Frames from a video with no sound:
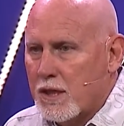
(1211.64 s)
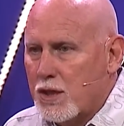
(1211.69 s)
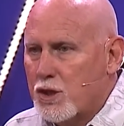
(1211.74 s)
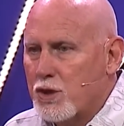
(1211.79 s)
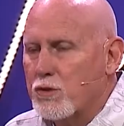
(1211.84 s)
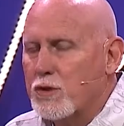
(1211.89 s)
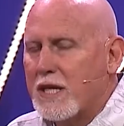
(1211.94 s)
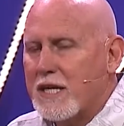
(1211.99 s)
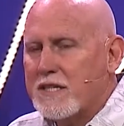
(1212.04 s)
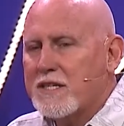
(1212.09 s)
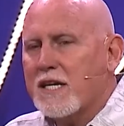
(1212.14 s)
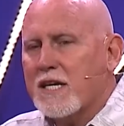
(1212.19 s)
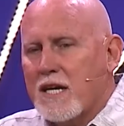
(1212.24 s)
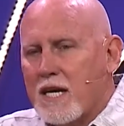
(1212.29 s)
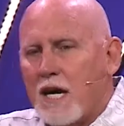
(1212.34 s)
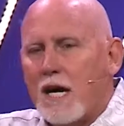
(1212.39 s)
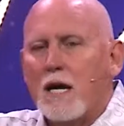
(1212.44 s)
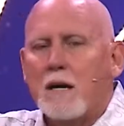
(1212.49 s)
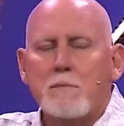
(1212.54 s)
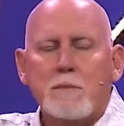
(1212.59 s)
You need to
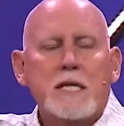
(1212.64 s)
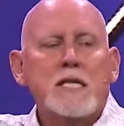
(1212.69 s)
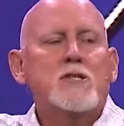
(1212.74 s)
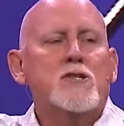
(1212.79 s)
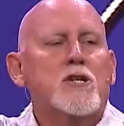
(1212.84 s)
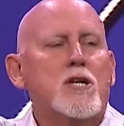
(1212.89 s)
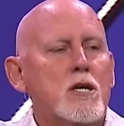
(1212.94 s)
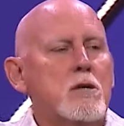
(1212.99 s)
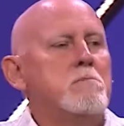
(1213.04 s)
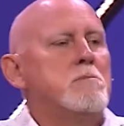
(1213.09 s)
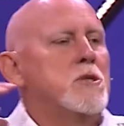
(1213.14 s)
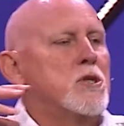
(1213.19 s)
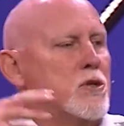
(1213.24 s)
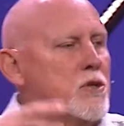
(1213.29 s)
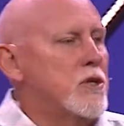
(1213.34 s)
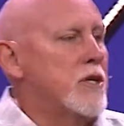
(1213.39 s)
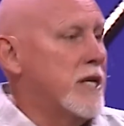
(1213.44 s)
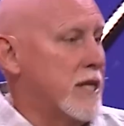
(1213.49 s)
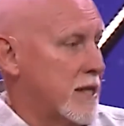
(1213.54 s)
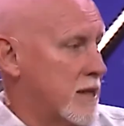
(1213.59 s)
come into
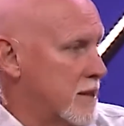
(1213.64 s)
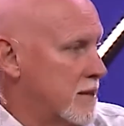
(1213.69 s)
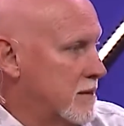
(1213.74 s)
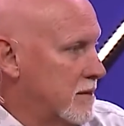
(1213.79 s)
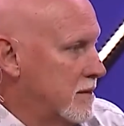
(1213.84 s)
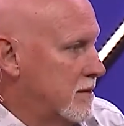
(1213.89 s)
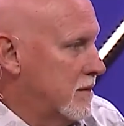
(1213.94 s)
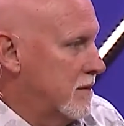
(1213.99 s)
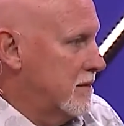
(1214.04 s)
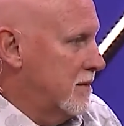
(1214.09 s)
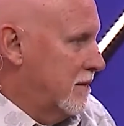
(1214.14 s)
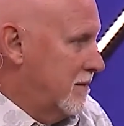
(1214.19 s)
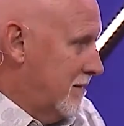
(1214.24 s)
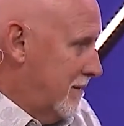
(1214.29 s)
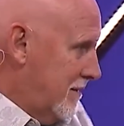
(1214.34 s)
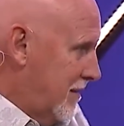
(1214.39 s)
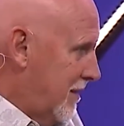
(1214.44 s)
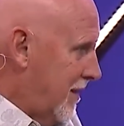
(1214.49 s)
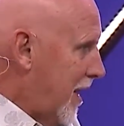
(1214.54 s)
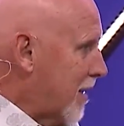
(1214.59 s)
community
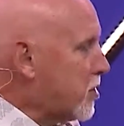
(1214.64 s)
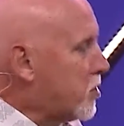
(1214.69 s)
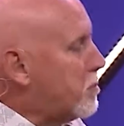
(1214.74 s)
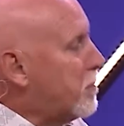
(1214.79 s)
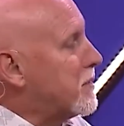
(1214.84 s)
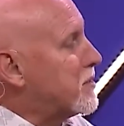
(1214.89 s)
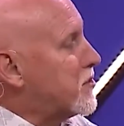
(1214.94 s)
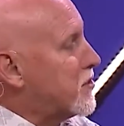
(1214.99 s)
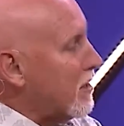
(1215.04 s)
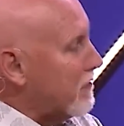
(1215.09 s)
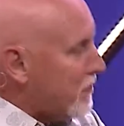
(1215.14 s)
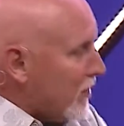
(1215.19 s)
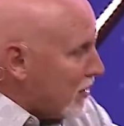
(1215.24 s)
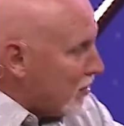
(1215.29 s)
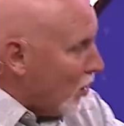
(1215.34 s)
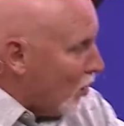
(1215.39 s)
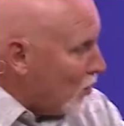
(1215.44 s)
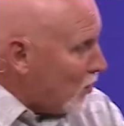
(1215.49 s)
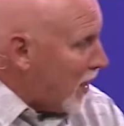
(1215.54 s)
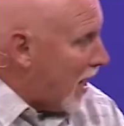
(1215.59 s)
at specific
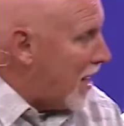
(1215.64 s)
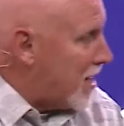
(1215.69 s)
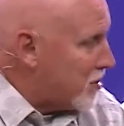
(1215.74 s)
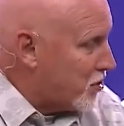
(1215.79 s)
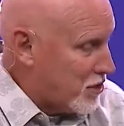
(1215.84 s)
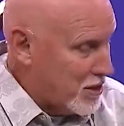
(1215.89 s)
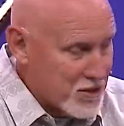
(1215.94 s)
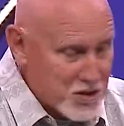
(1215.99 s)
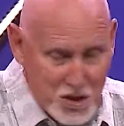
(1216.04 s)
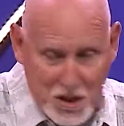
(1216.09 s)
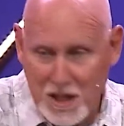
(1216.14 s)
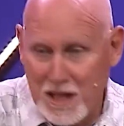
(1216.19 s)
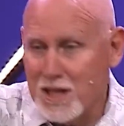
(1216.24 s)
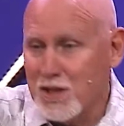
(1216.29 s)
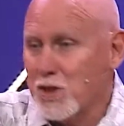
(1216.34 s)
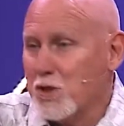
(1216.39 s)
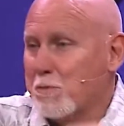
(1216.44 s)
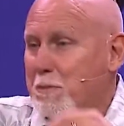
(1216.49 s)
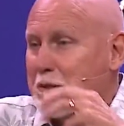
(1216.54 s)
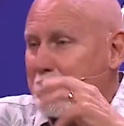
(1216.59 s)
locations in
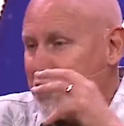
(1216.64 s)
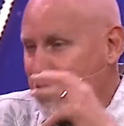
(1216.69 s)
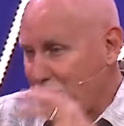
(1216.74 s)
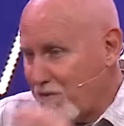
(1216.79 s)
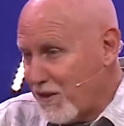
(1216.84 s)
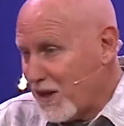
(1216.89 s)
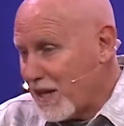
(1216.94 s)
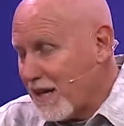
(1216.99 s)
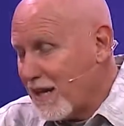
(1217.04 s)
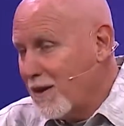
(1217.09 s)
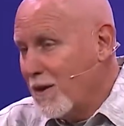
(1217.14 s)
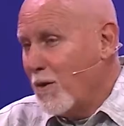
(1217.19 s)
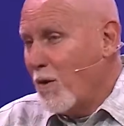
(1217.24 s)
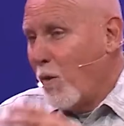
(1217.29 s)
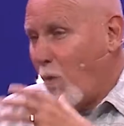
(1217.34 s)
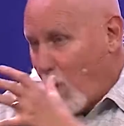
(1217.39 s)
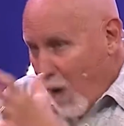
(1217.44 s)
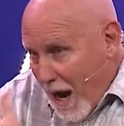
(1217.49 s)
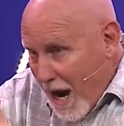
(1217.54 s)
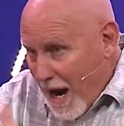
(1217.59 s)
a specific
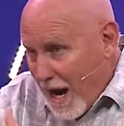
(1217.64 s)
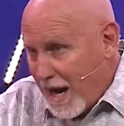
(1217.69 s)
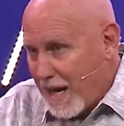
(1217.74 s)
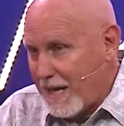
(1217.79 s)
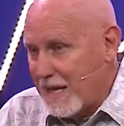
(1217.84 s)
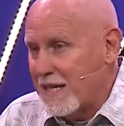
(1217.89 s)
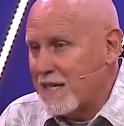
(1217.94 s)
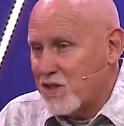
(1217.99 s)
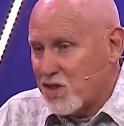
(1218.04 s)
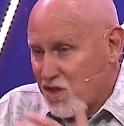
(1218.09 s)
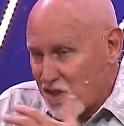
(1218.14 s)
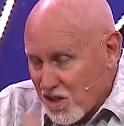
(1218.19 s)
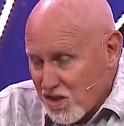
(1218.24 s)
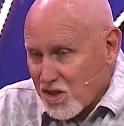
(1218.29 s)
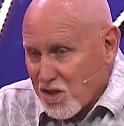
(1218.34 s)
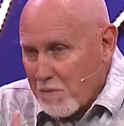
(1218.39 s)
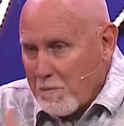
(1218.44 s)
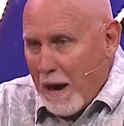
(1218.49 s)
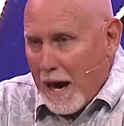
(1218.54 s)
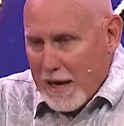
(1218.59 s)
way, in a
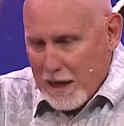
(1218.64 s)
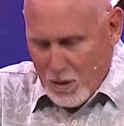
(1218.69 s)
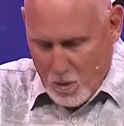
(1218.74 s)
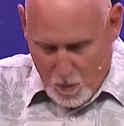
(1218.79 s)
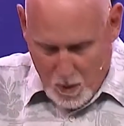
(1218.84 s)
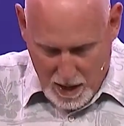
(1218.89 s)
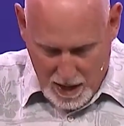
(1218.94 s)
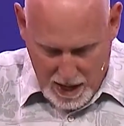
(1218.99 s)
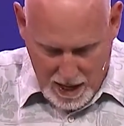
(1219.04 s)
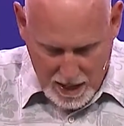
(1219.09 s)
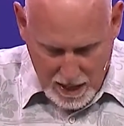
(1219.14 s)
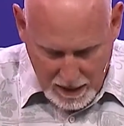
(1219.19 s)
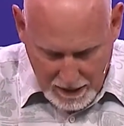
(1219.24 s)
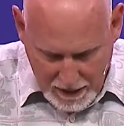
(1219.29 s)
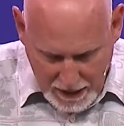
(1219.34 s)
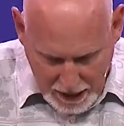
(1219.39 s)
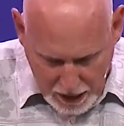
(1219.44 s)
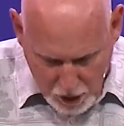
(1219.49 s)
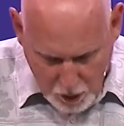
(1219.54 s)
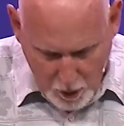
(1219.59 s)
systematic way,
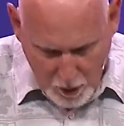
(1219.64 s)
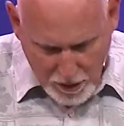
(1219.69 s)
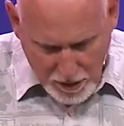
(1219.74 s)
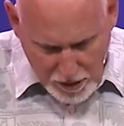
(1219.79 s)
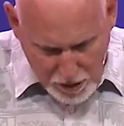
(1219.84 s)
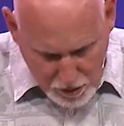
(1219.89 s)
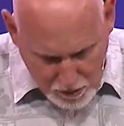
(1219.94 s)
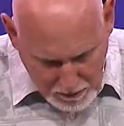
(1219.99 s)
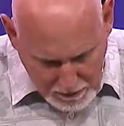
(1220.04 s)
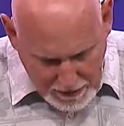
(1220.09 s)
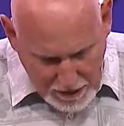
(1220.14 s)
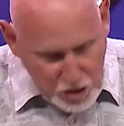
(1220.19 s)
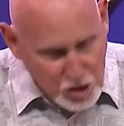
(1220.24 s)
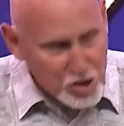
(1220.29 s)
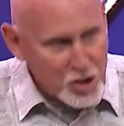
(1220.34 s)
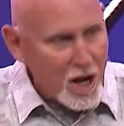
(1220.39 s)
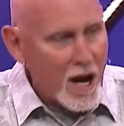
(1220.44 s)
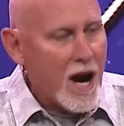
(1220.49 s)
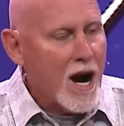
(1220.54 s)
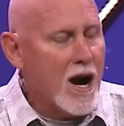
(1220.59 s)
in order to
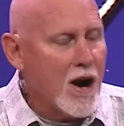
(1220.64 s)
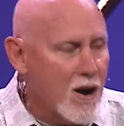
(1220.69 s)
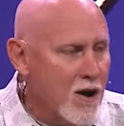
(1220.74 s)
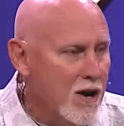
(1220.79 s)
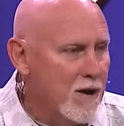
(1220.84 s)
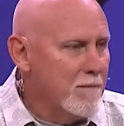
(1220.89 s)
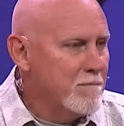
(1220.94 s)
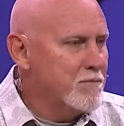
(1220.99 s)
share